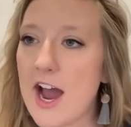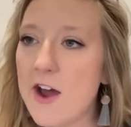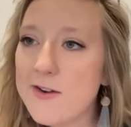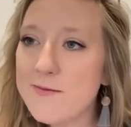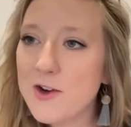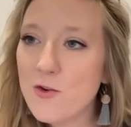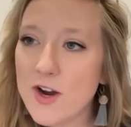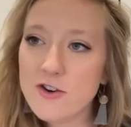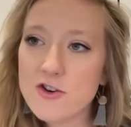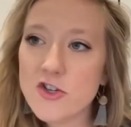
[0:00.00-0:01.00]
Out of the
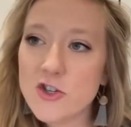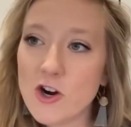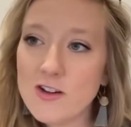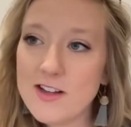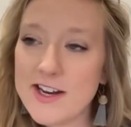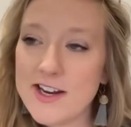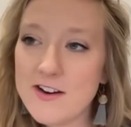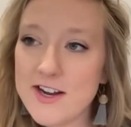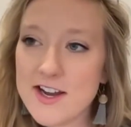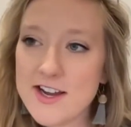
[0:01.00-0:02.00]
greater Charlotte
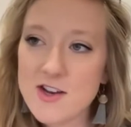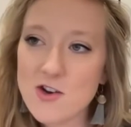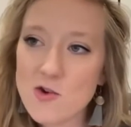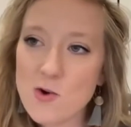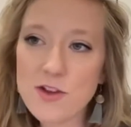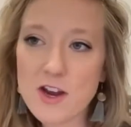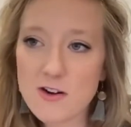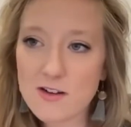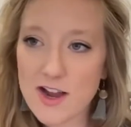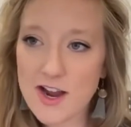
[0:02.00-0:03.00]
area in North
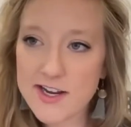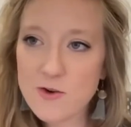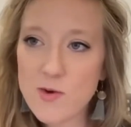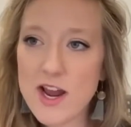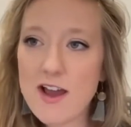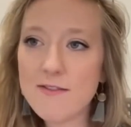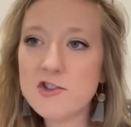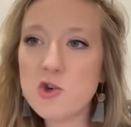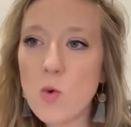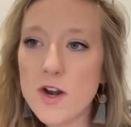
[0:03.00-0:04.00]
Carolina, we have
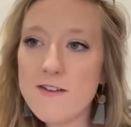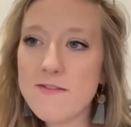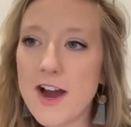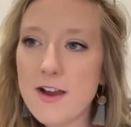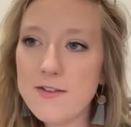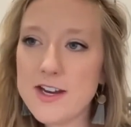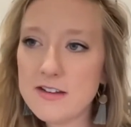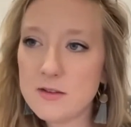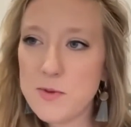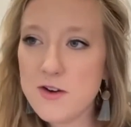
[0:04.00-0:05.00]
25
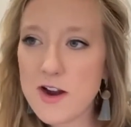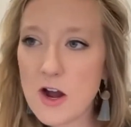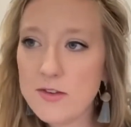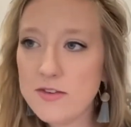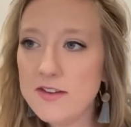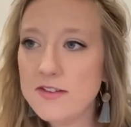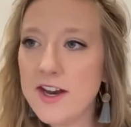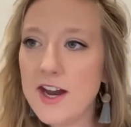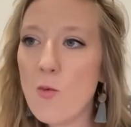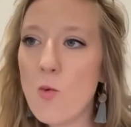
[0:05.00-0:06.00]
DSP routes
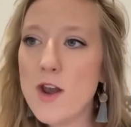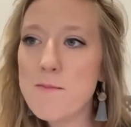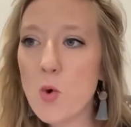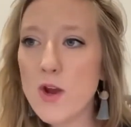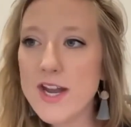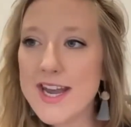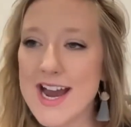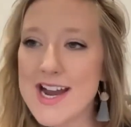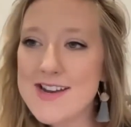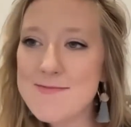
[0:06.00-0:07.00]
listed at
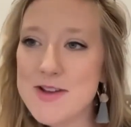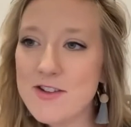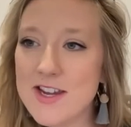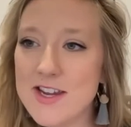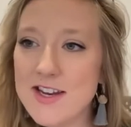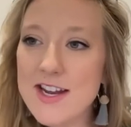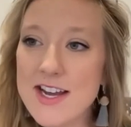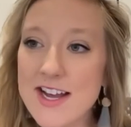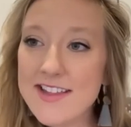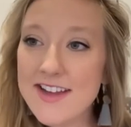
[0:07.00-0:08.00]
1.9 million.
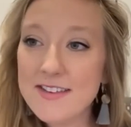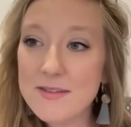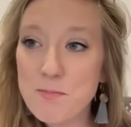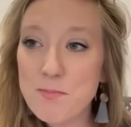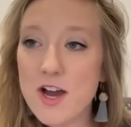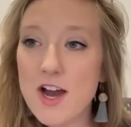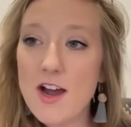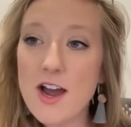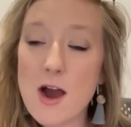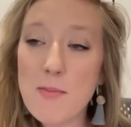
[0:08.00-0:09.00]
That's
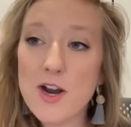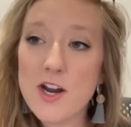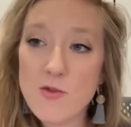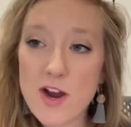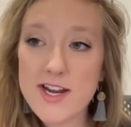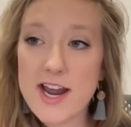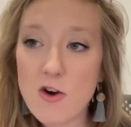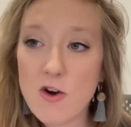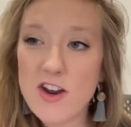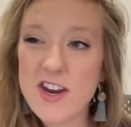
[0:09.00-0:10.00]
uh, operating right
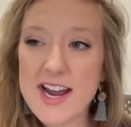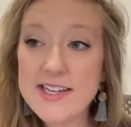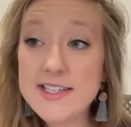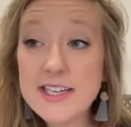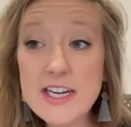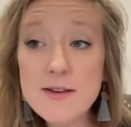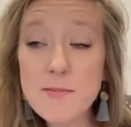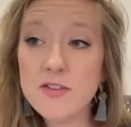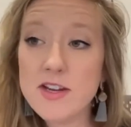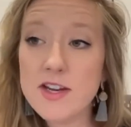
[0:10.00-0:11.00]
now around a 19%
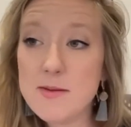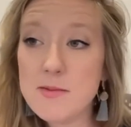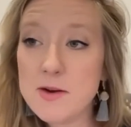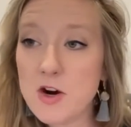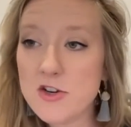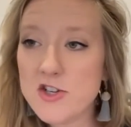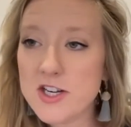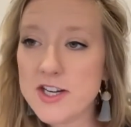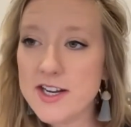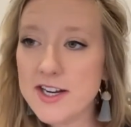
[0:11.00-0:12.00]
EBITDA
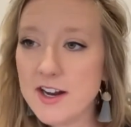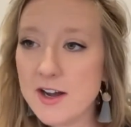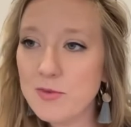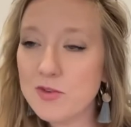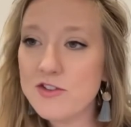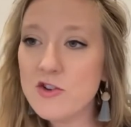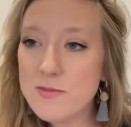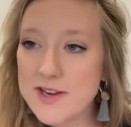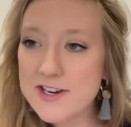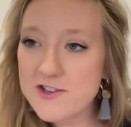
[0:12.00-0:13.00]
margin. It comes with two
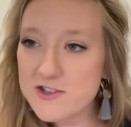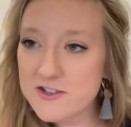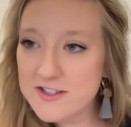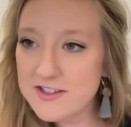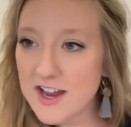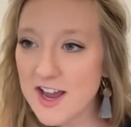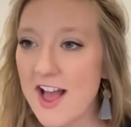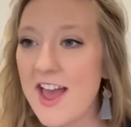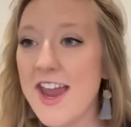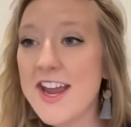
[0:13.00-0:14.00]
managers
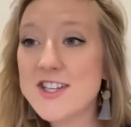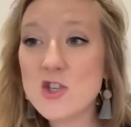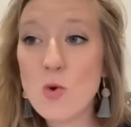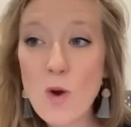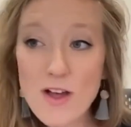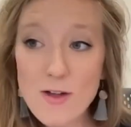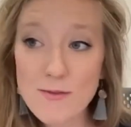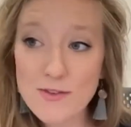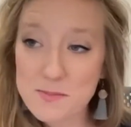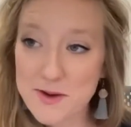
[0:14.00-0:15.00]
and
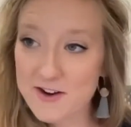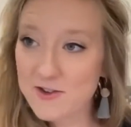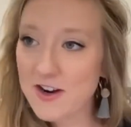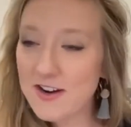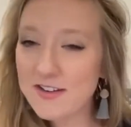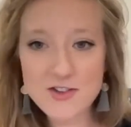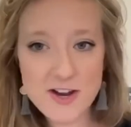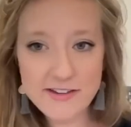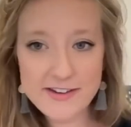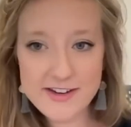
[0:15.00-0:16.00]
12 spare trucks,
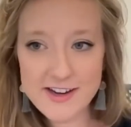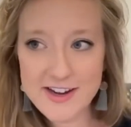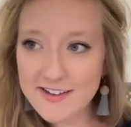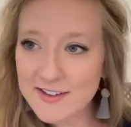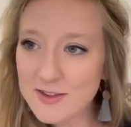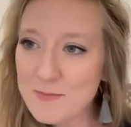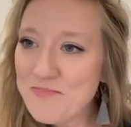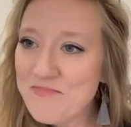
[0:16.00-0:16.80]
just in case.